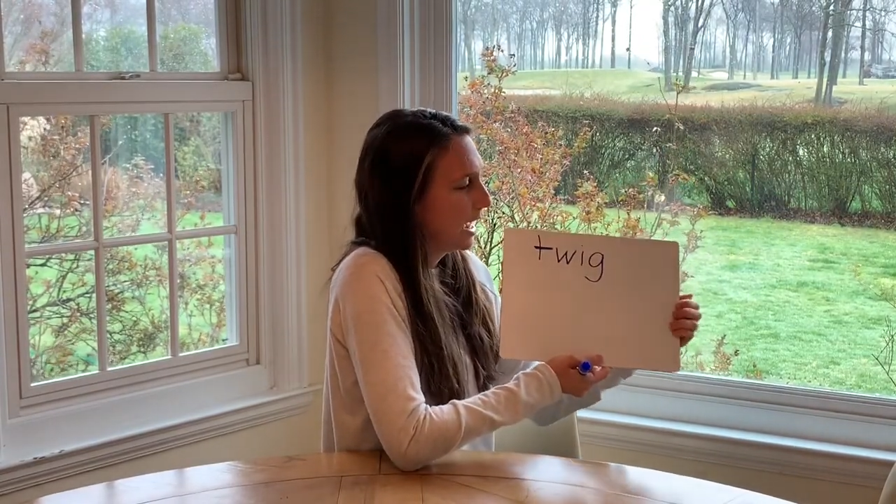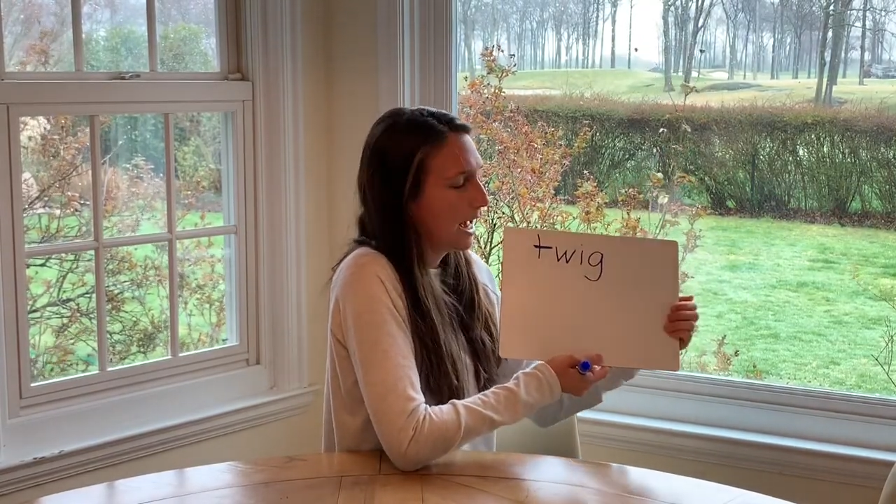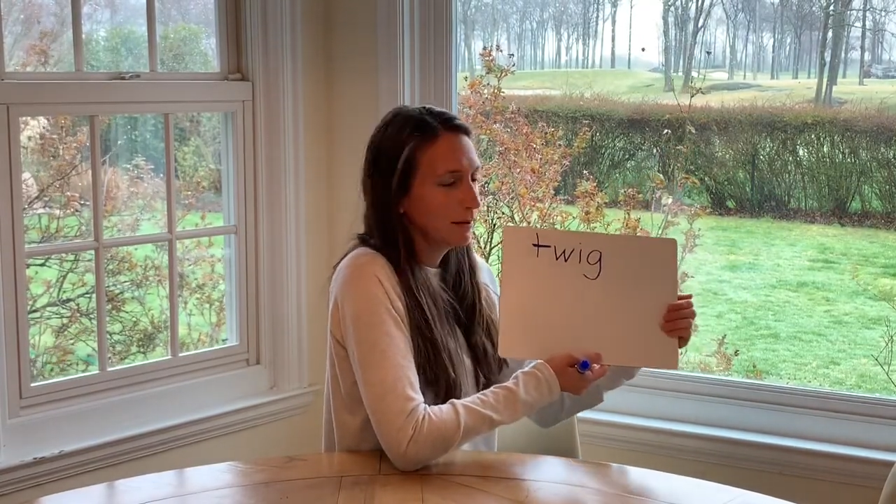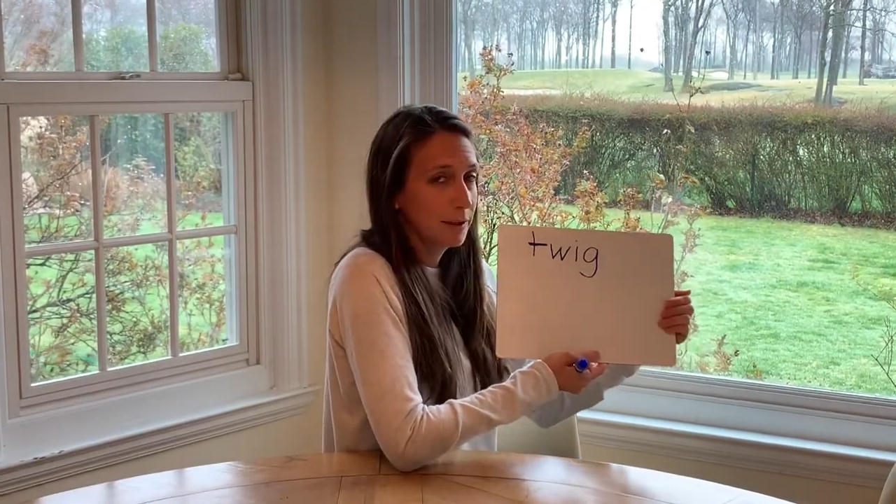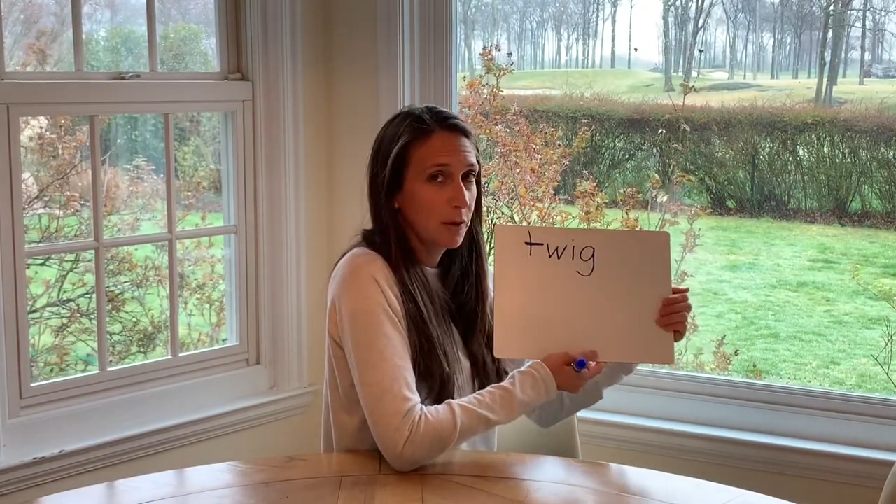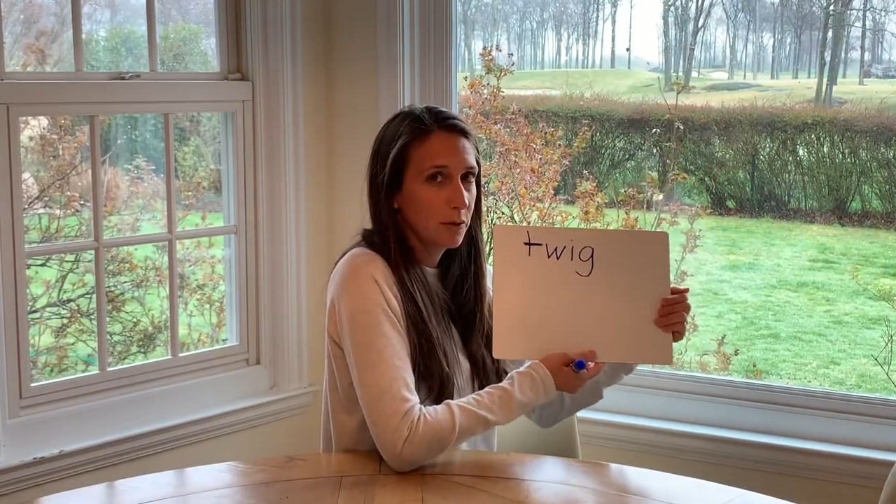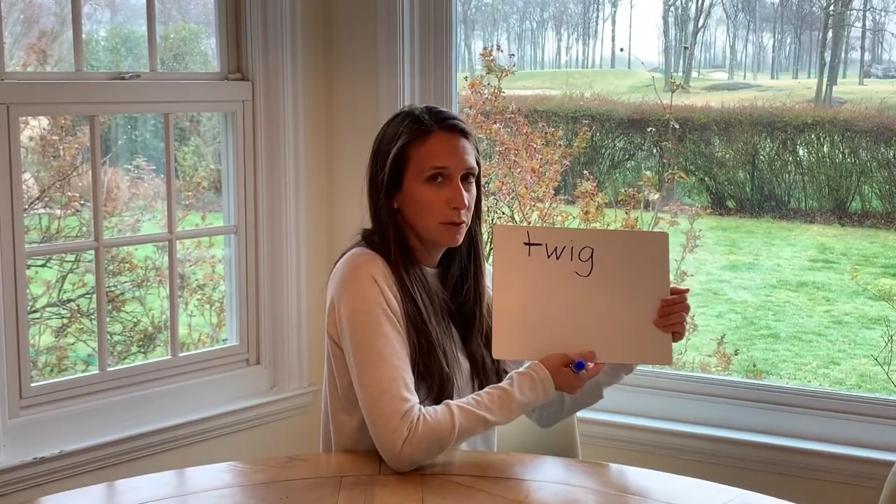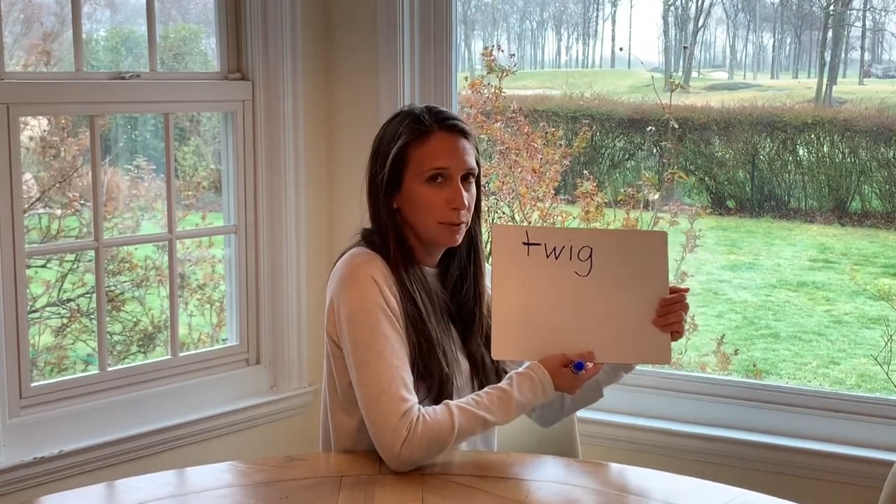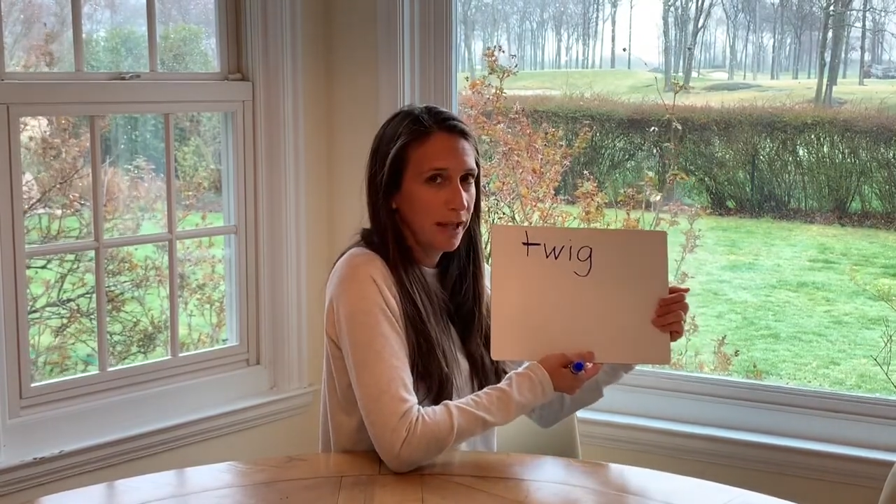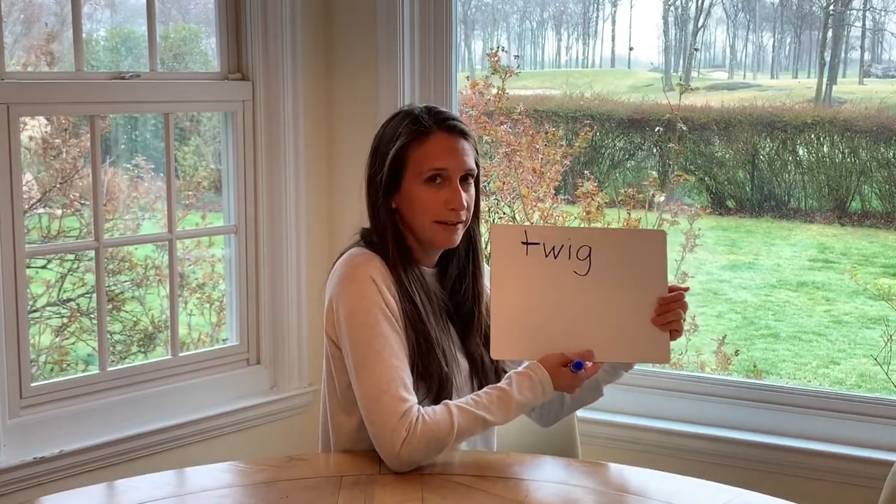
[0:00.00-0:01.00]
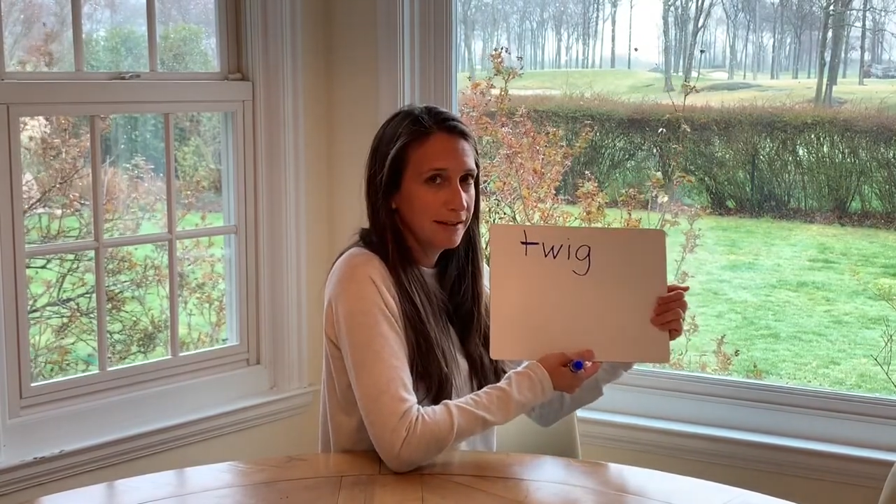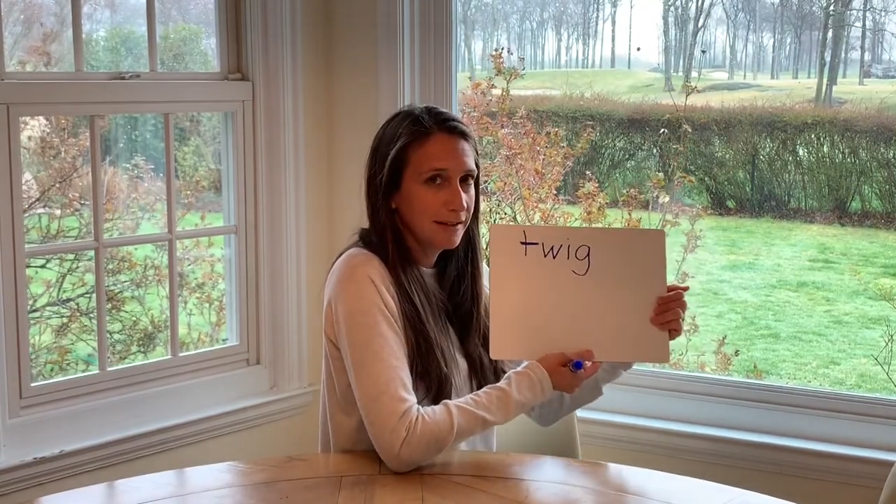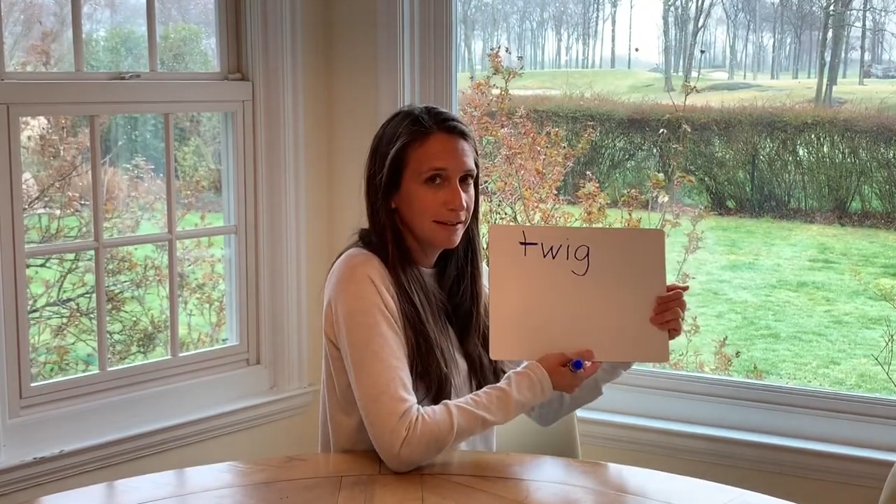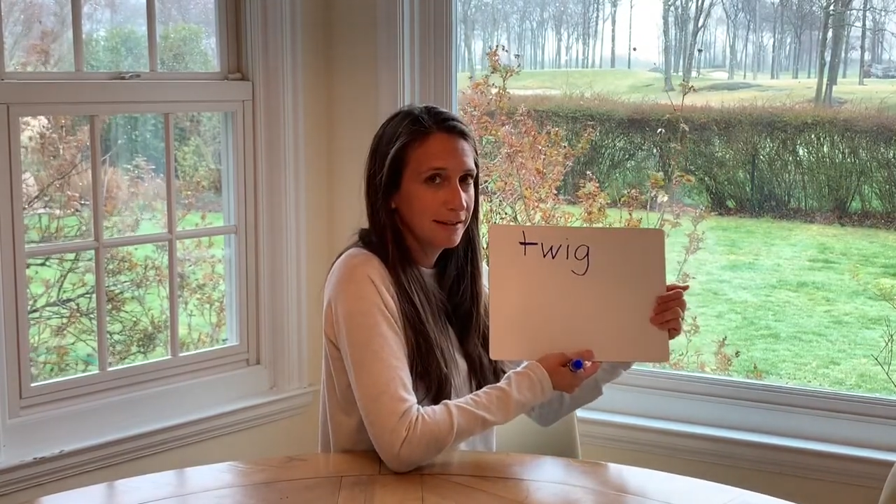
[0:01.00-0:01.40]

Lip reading: How do we code a blend?